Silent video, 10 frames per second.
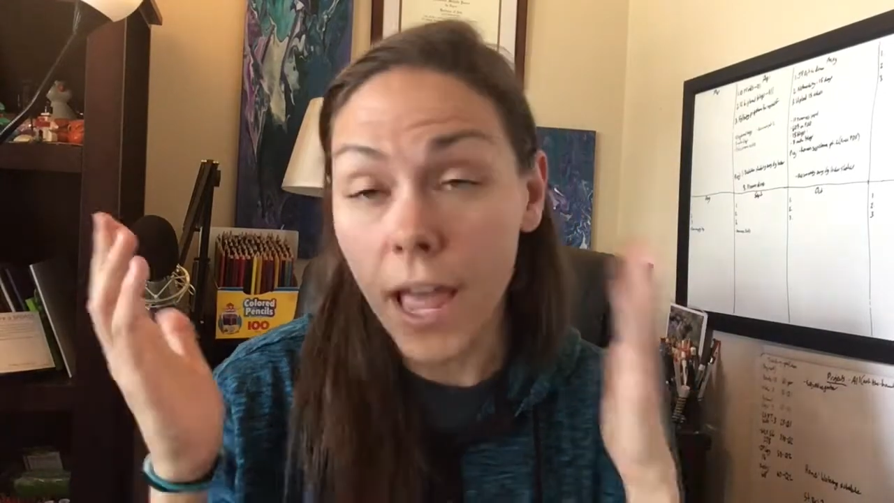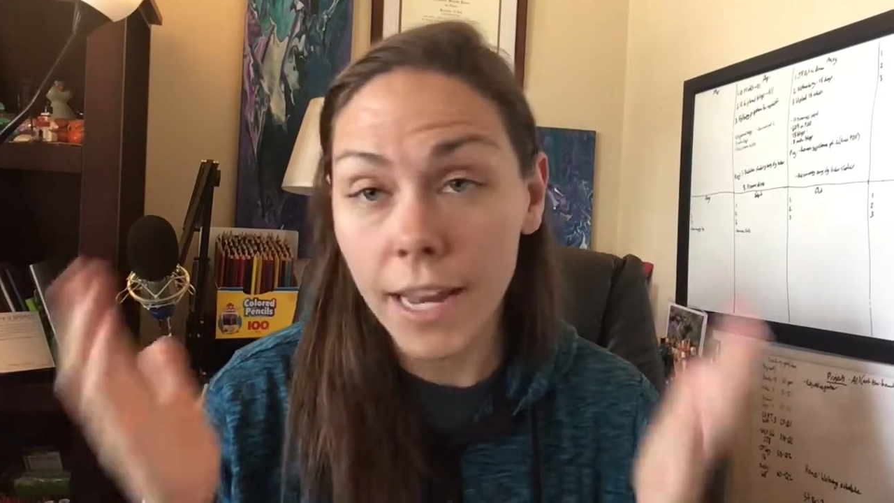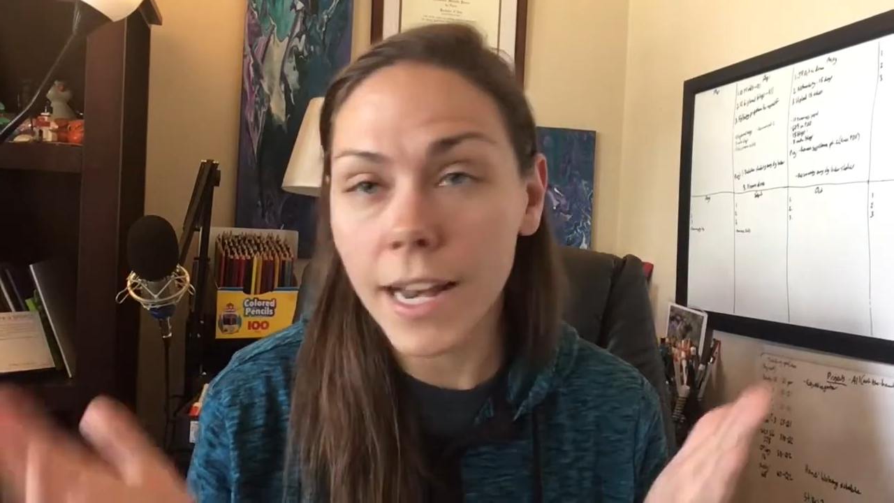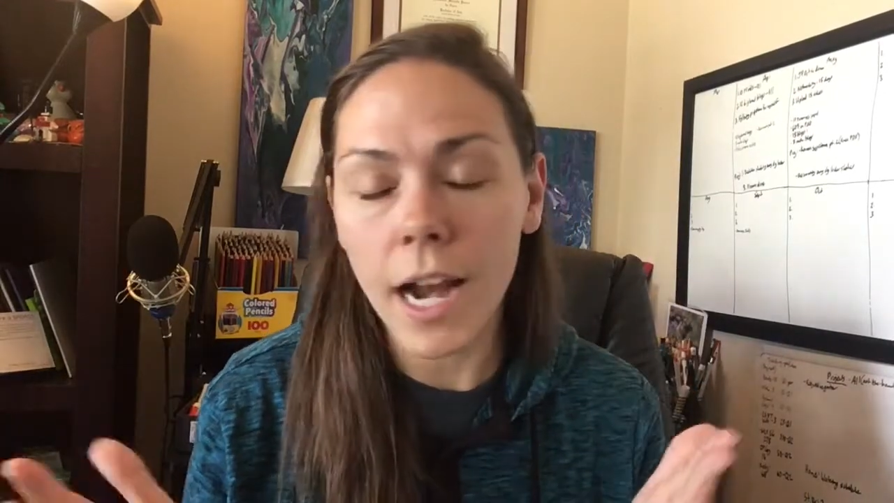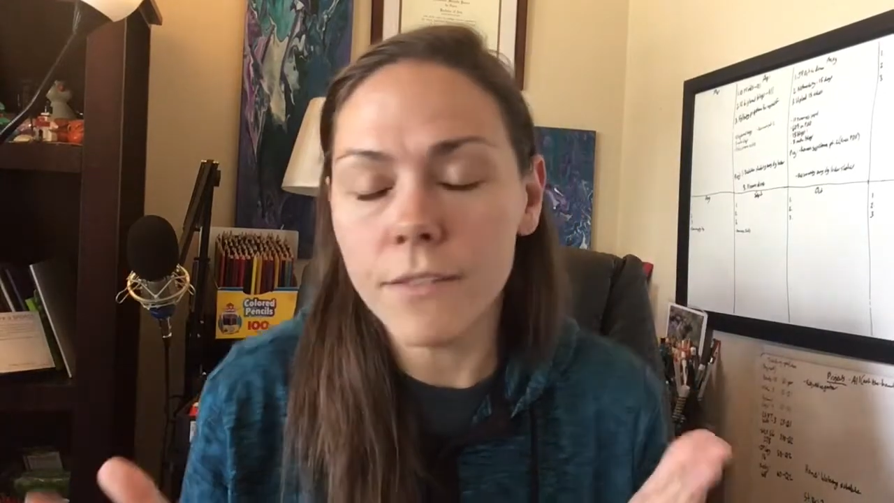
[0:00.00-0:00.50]

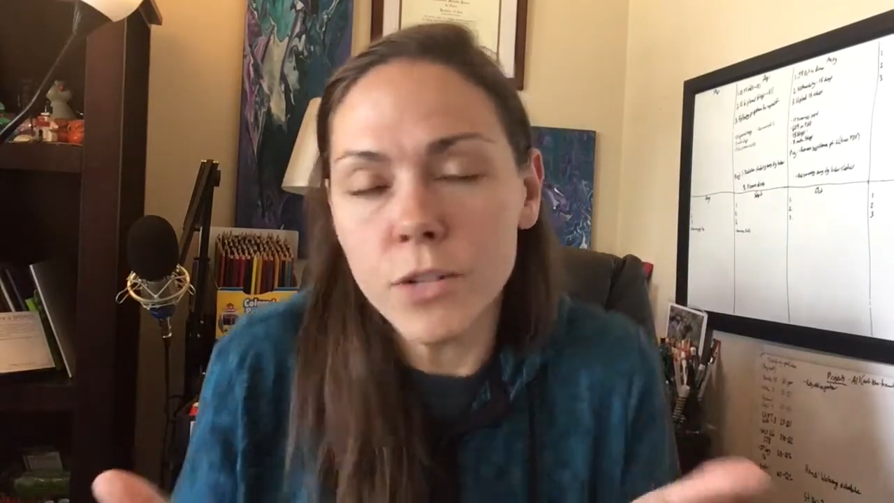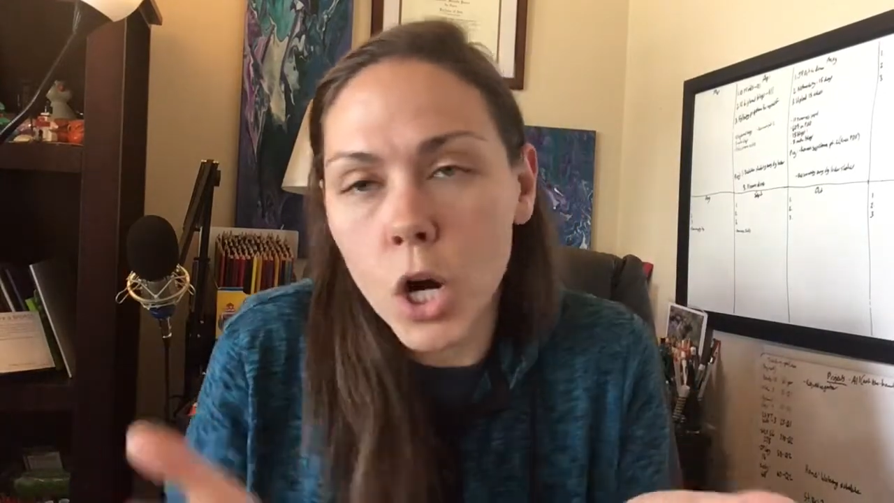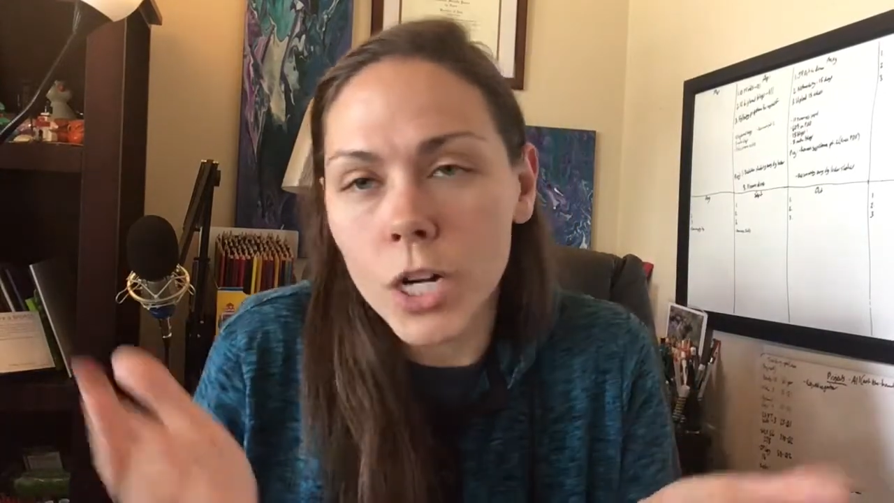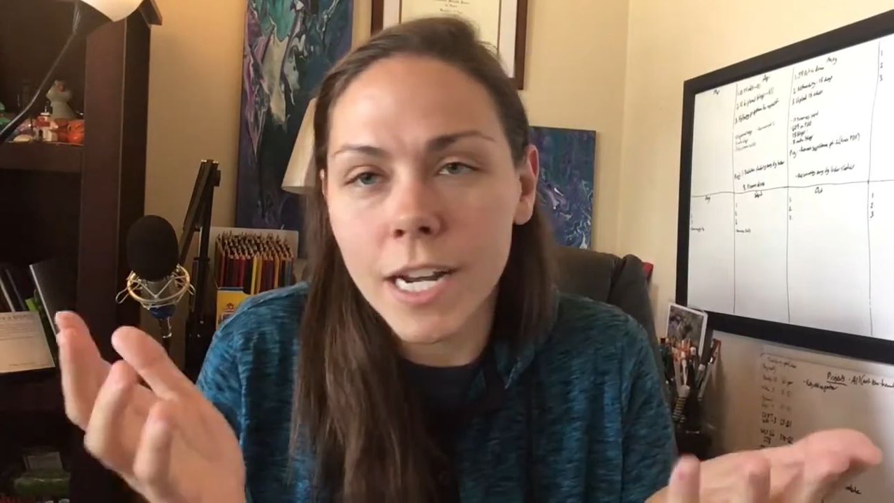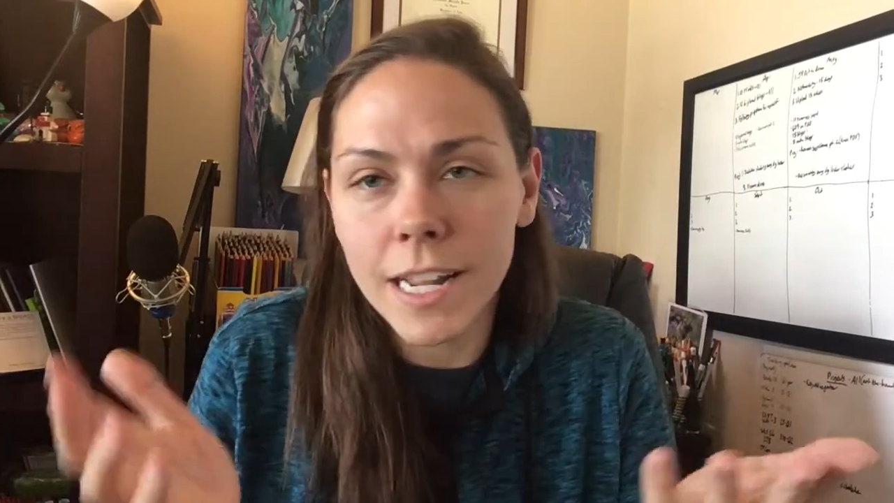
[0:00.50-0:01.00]
any kind of
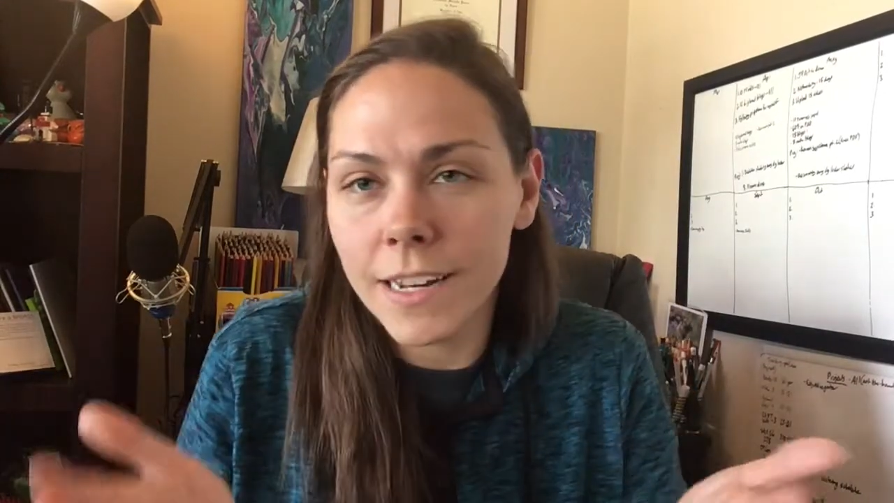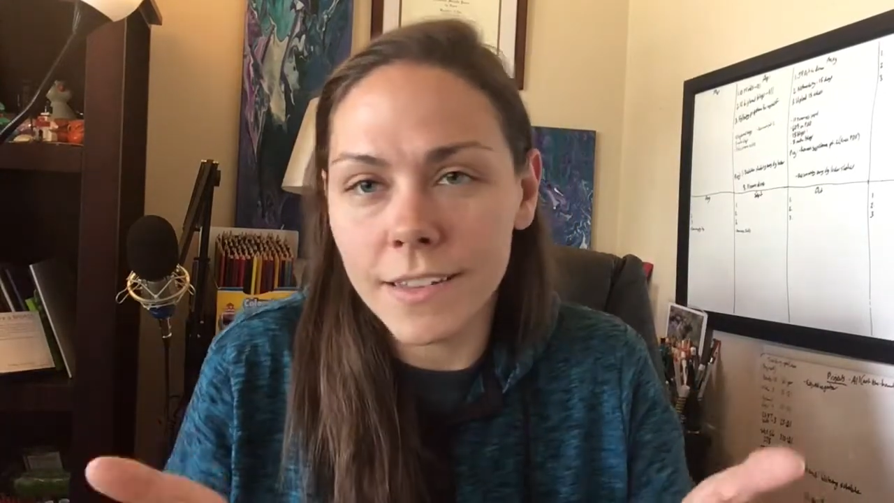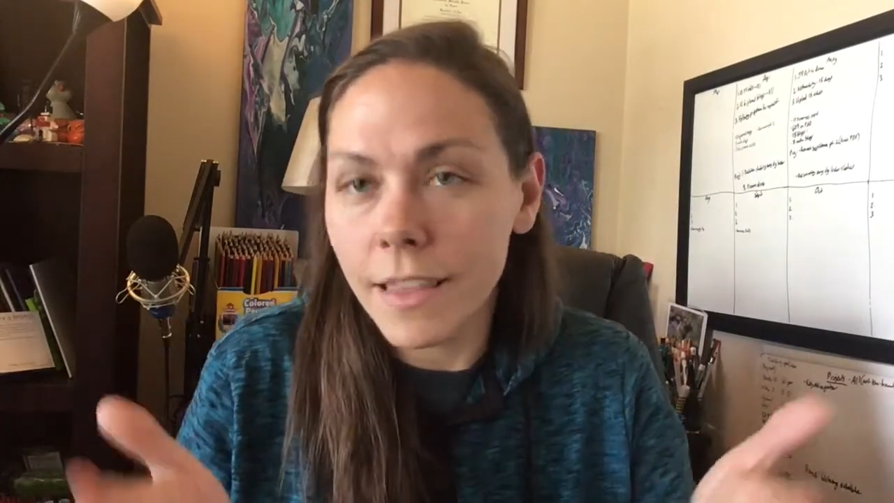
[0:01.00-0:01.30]
targeting